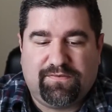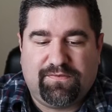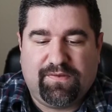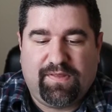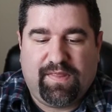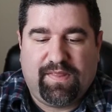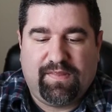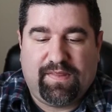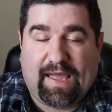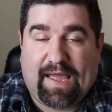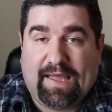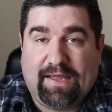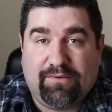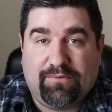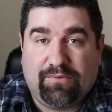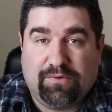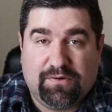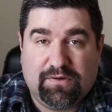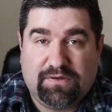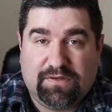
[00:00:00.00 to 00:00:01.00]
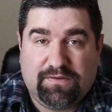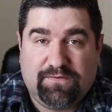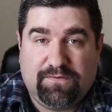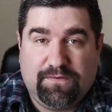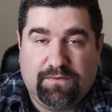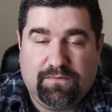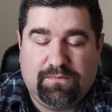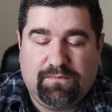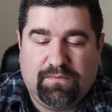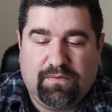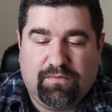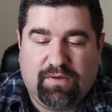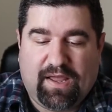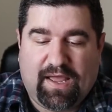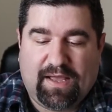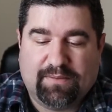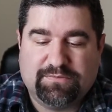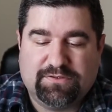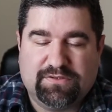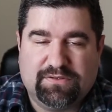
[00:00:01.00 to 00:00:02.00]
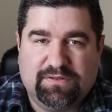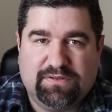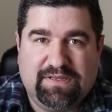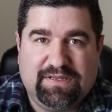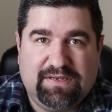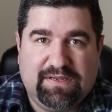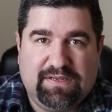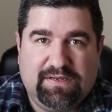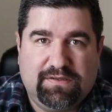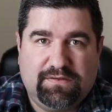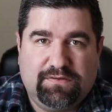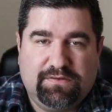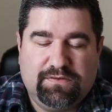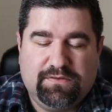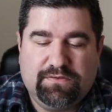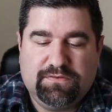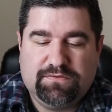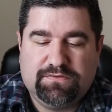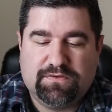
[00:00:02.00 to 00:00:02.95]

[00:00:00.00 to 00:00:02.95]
that work if you absolutely needed to.